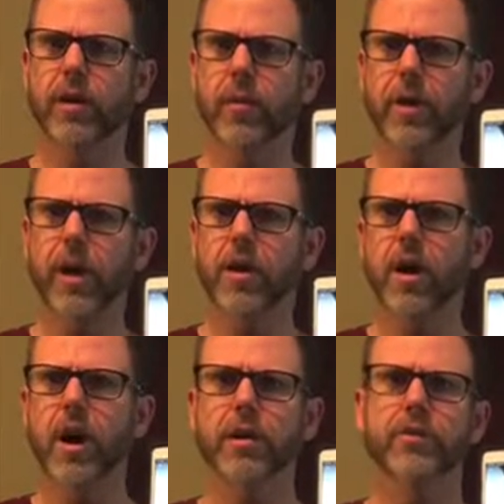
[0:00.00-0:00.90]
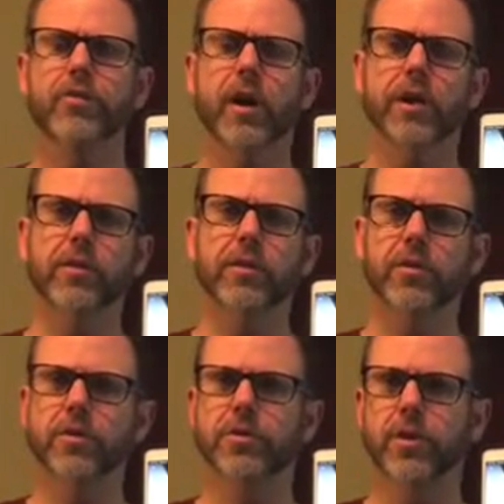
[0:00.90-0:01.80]
coming out on August 2nd of
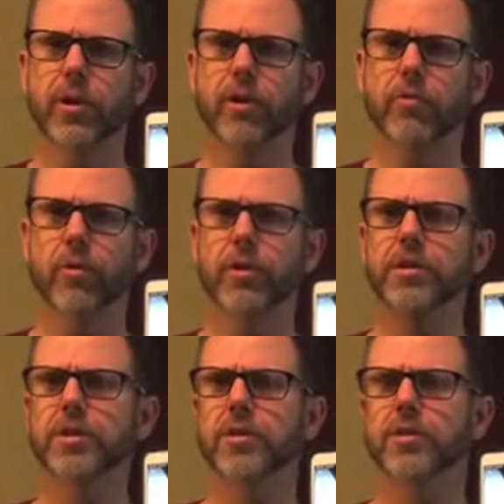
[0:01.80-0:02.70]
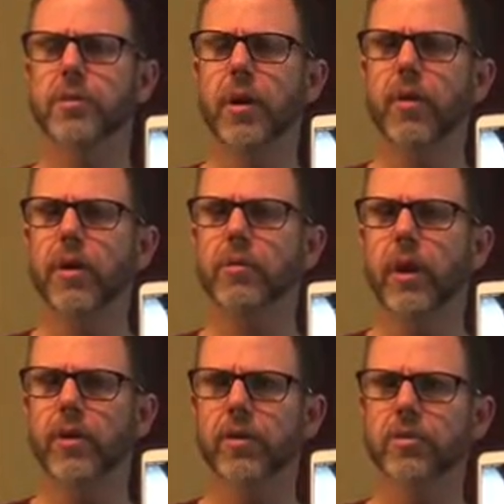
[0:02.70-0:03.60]
this year, released on Sumerian
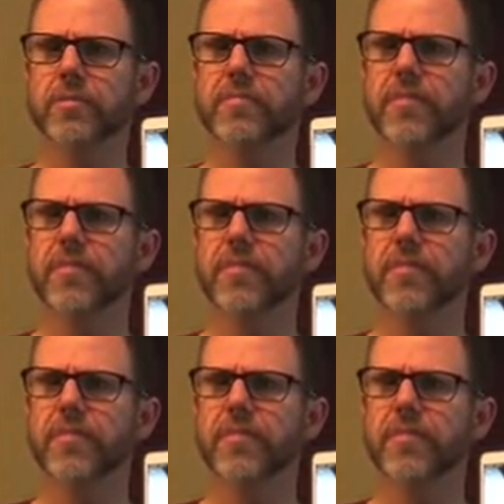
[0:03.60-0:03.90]
Records.